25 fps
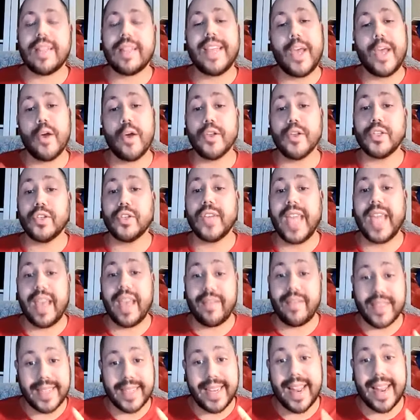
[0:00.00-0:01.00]
They also
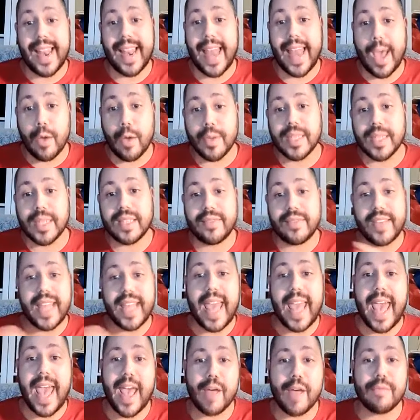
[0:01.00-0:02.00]
gave us an allowance for
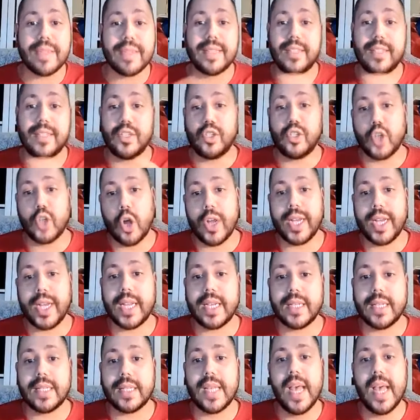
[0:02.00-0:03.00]
carers to join
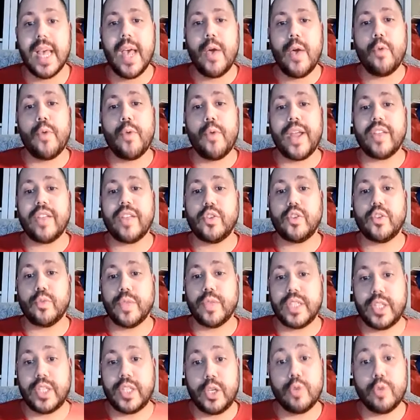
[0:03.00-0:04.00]
us, which
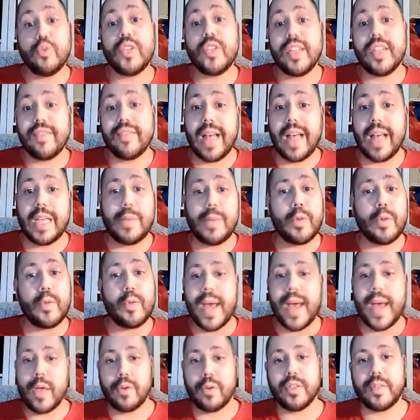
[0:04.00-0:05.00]
was hugely valuable.
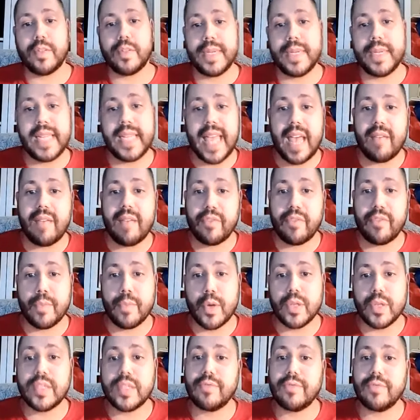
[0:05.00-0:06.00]
My husband came for
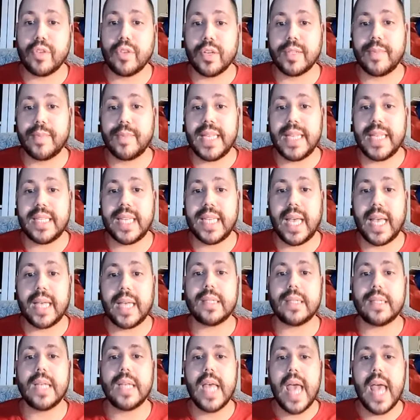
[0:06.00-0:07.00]
most of those
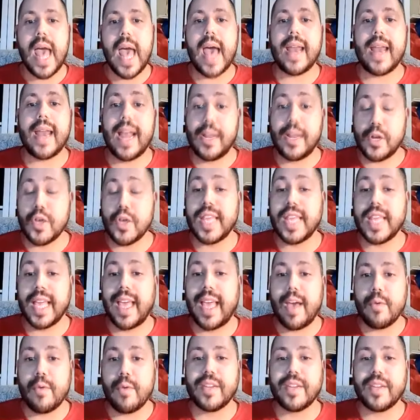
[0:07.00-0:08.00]
meetings, and I don't think
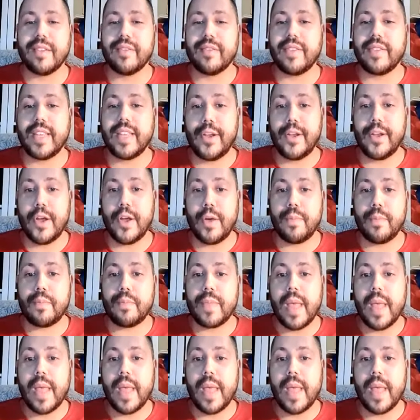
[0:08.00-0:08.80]
I would have, you know,